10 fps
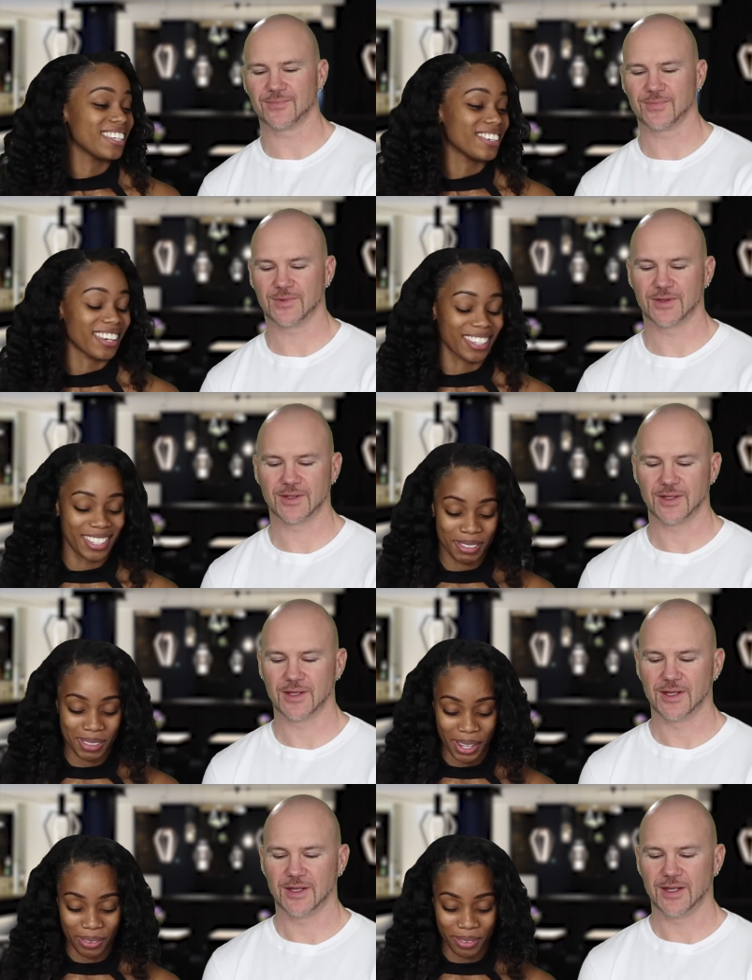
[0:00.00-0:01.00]
Speaker 1: You gotta keep
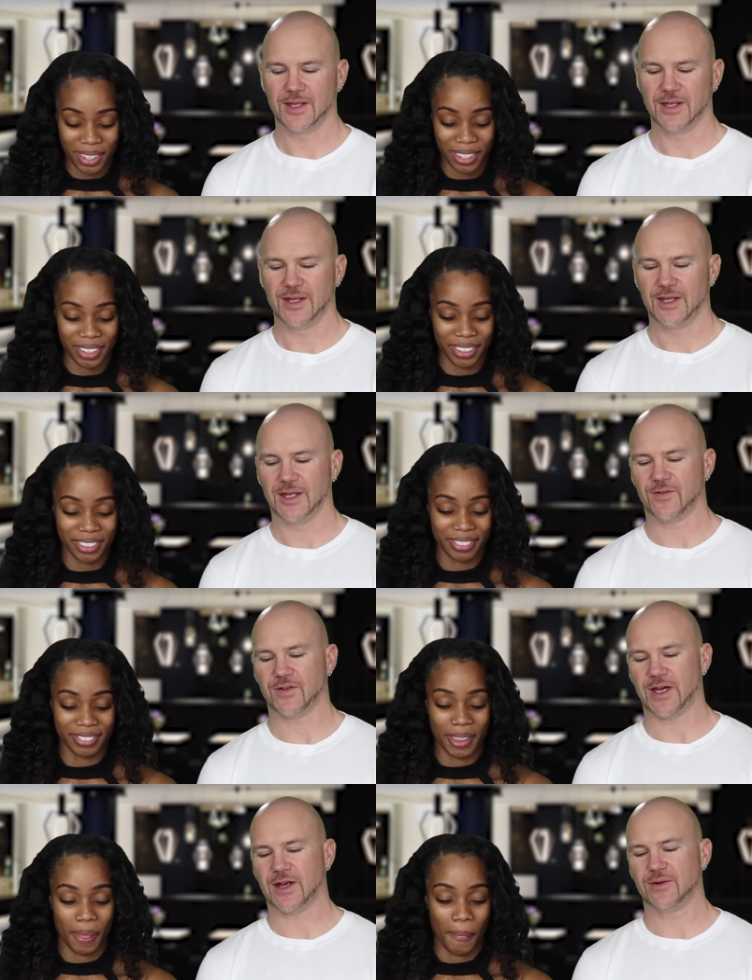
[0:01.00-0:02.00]
that
Speaker 2: real.
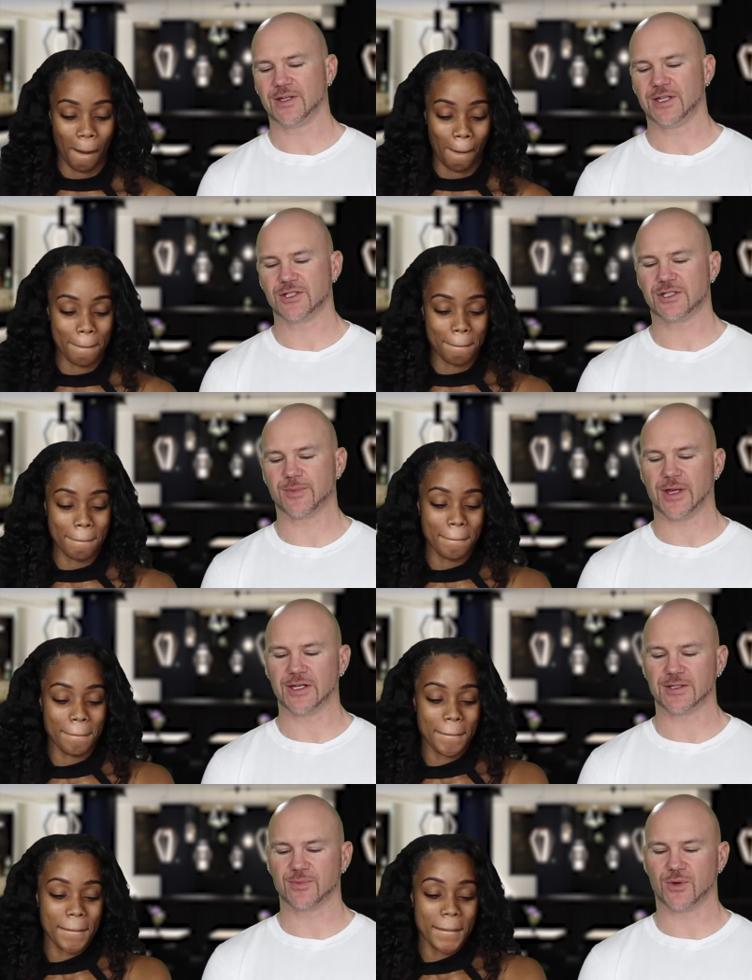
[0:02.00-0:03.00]
Our relationship
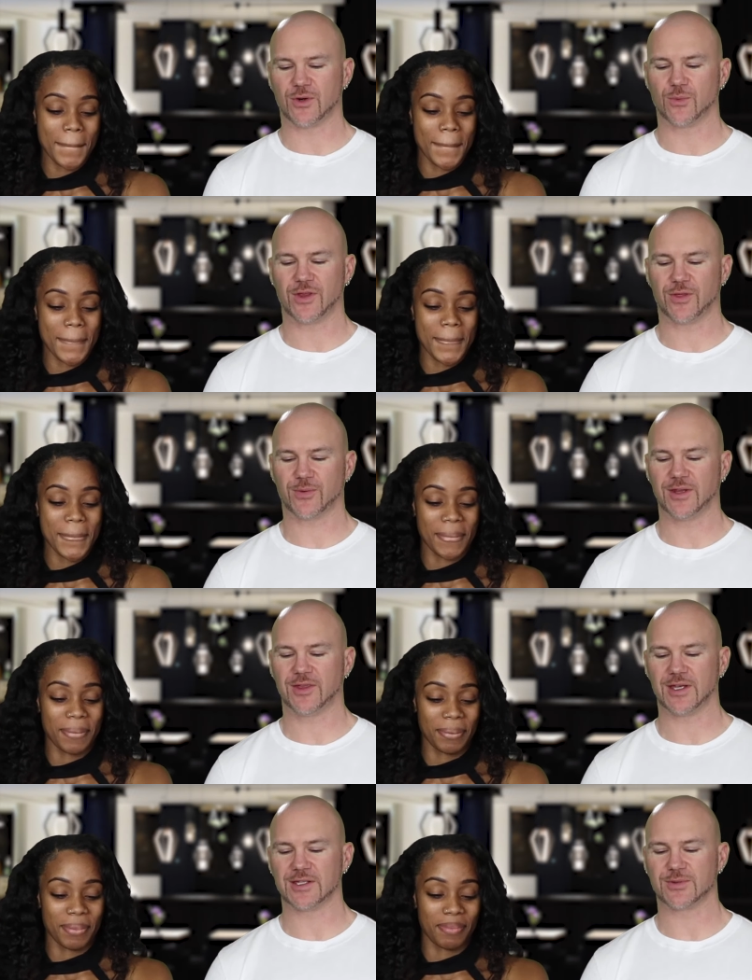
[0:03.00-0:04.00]
ended tomorrow. What three
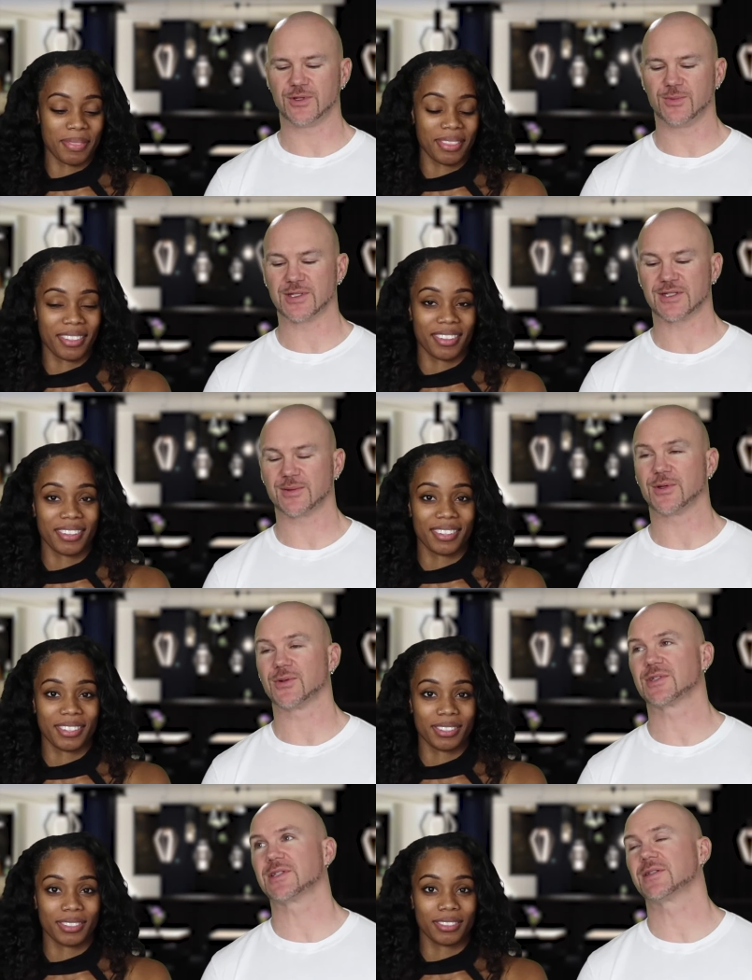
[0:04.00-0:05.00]
things would you miss the
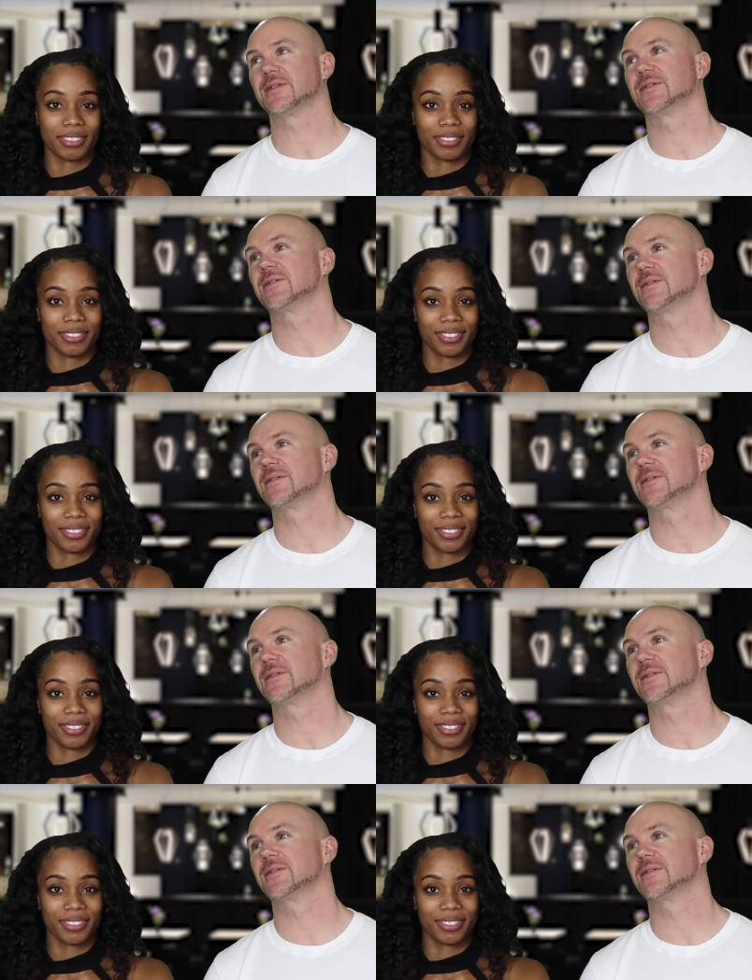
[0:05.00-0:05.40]
most?